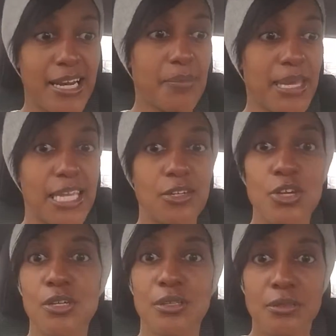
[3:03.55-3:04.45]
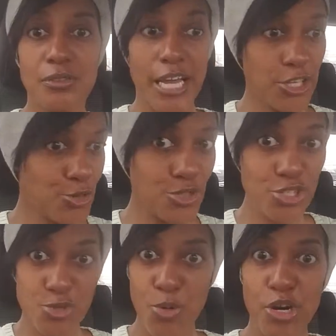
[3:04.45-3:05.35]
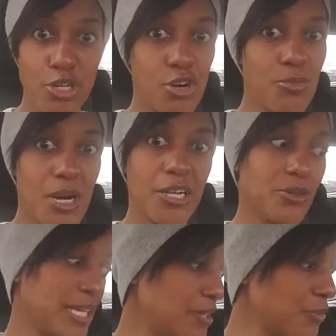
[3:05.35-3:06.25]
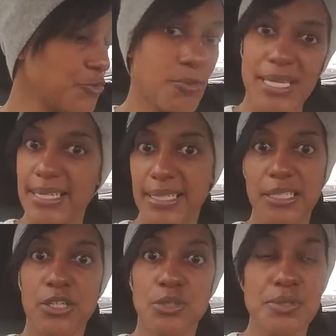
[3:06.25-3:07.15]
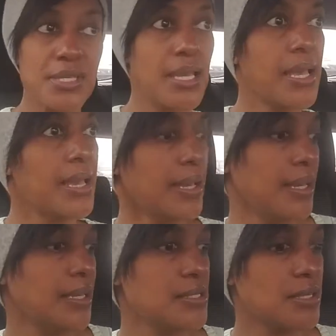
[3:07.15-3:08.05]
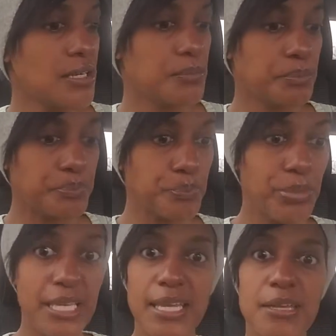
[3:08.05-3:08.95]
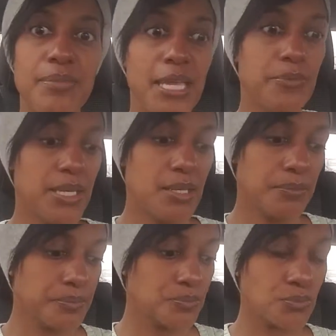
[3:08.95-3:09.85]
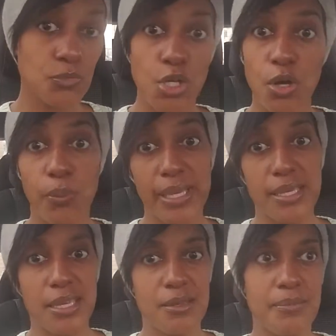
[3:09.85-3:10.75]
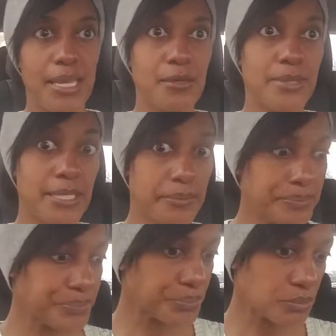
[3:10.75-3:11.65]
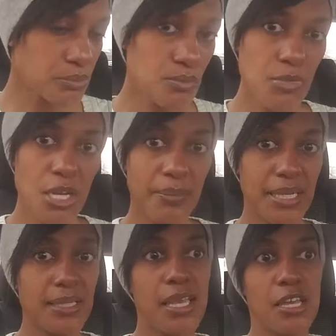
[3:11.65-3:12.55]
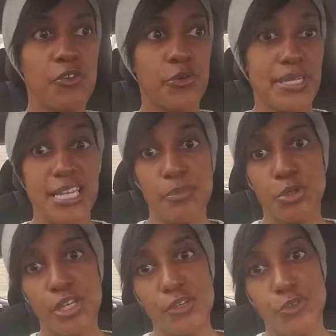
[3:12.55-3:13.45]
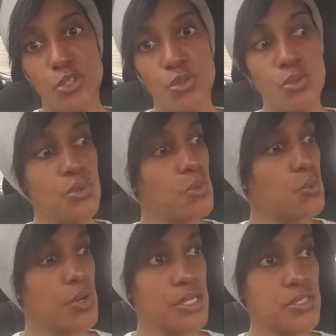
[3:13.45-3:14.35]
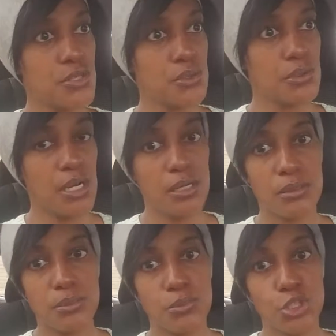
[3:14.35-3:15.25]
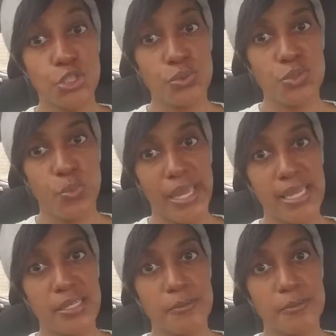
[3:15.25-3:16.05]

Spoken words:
make it. I use the SMART goal model even for my daily goals, and but it may be a week, it may be a month. For example, if you want to lose weight,